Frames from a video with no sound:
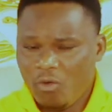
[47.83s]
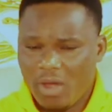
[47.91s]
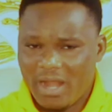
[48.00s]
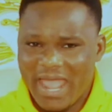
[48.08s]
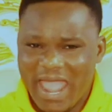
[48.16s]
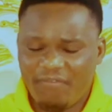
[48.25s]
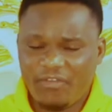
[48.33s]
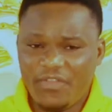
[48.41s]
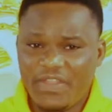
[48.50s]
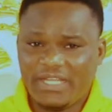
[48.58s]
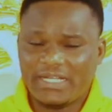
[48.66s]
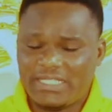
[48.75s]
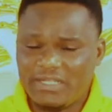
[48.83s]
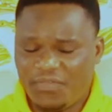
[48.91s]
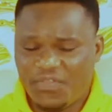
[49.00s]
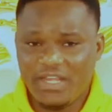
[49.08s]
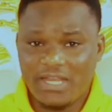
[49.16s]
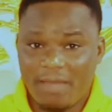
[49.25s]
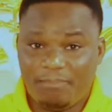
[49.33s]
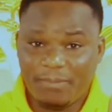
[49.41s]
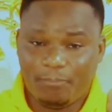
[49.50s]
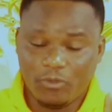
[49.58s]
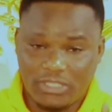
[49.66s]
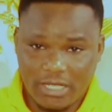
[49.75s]
Whatever negative thing that
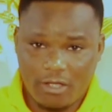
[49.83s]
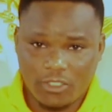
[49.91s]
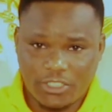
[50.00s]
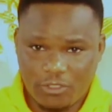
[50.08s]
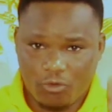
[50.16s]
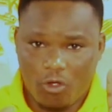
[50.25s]
people tells you